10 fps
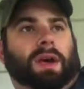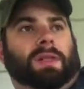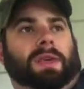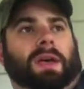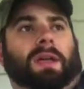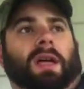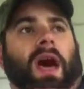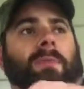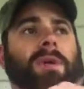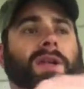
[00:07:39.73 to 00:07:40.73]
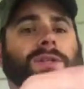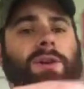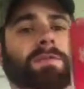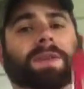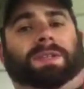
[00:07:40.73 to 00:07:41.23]
And then I'm not
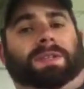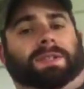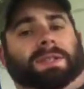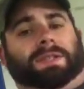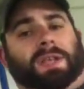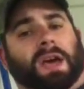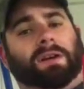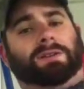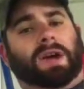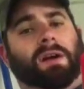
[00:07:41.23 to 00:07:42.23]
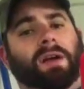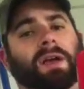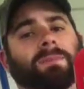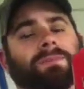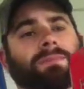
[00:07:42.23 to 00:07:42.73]
sure if this is the
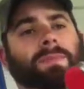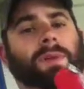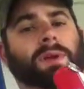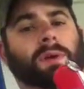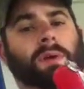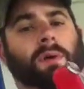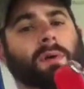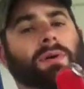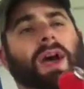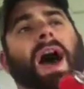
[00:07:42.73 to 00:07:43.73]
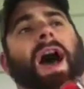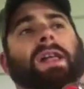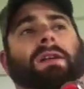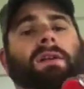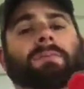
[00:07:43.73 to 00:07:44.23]
secretary or
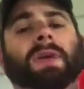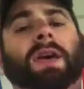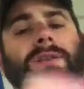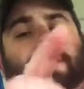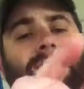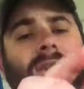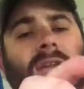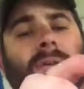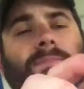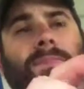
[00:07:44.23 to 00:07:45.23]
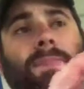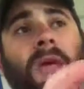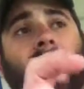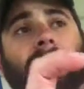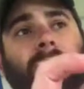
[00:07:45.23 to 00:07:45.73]
not, because they
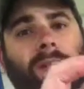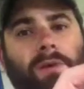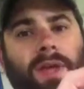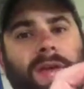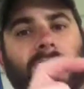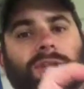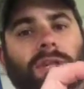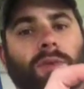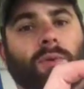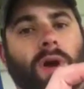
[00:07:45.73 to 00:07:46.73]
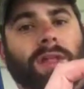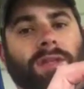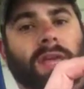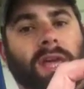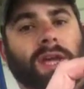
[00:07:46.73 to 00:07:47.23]
have the little
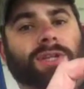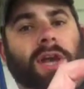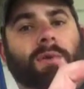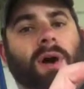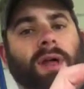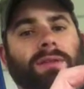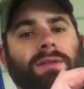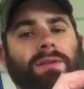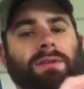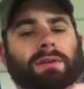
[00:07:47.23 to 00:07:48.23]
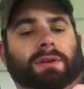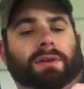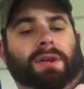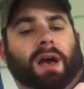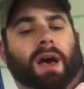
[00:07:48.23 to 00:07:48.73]
keychain ones
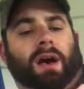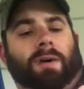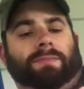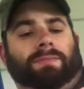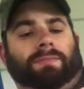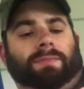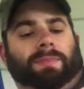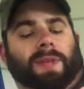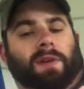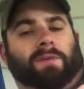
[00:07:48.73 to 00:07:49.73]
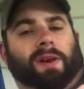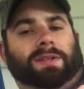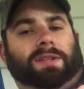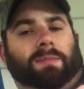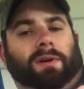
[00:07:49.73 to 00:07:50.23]
that are very
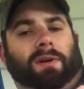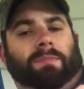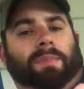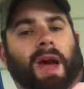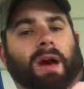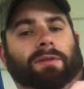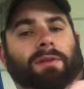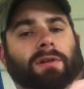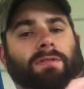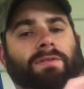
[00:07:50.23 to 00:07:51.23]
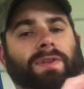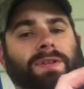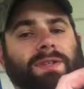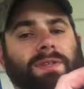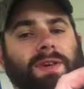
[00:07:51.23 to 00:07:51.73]
similar, but I don't know if
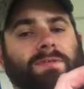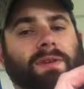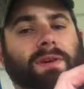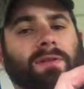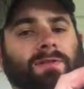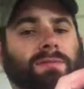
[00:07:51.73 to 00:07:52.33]
this is different,